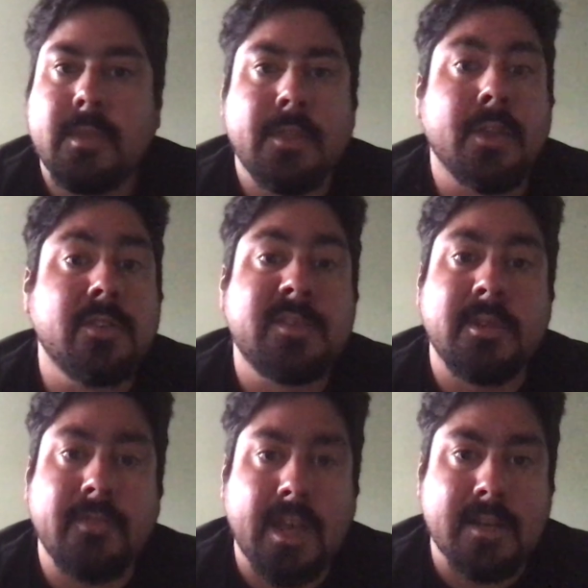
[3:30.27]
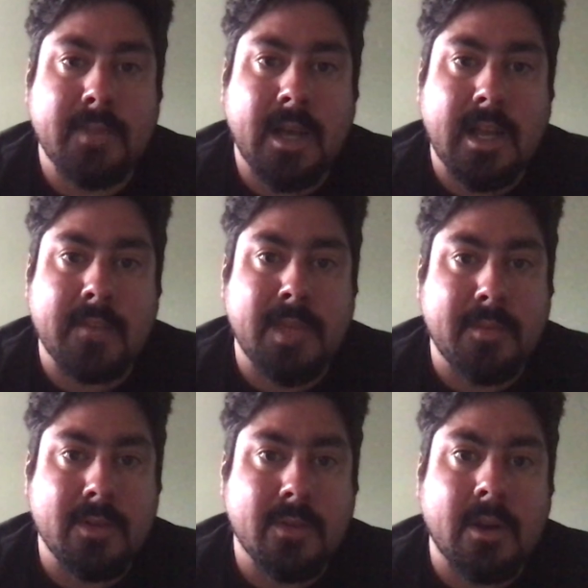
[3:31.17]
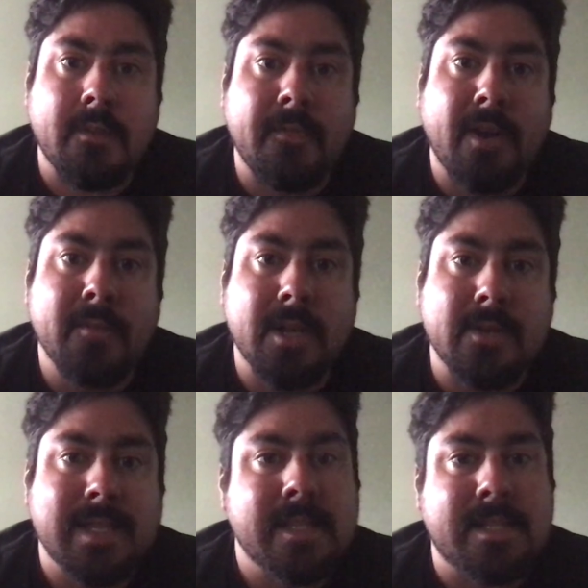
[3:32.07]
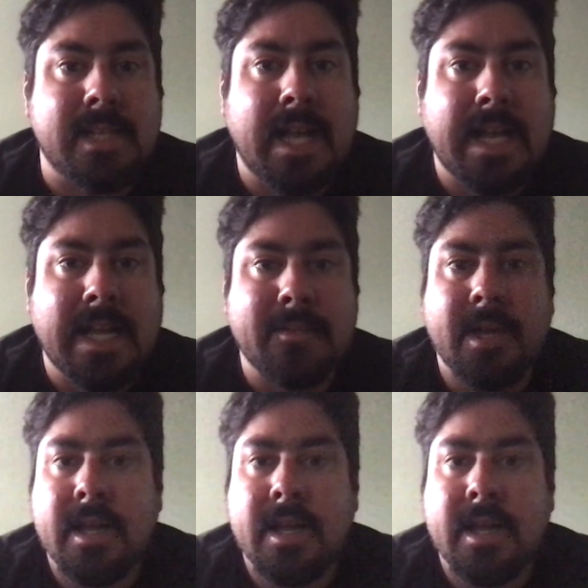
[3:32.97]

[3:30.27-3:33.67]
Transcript: those have been vetted by people who are far better at this than I am.